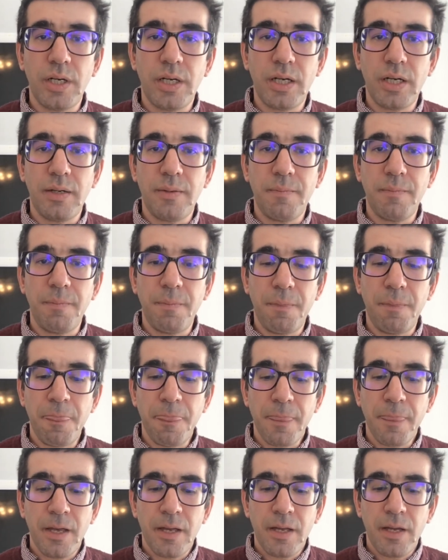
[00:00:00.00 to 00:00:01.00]
um,
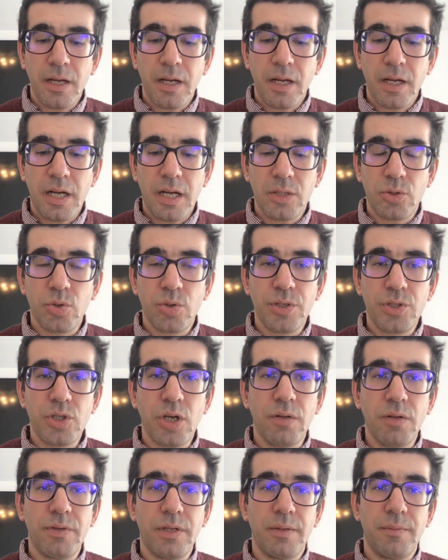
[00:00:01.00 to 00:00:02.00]
uh, to
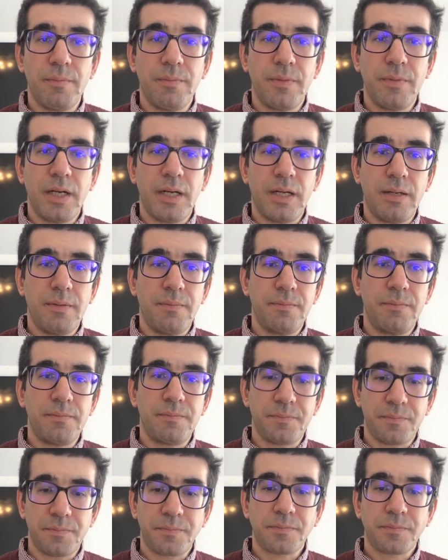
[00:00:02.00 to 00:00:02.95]
resolve them. Um,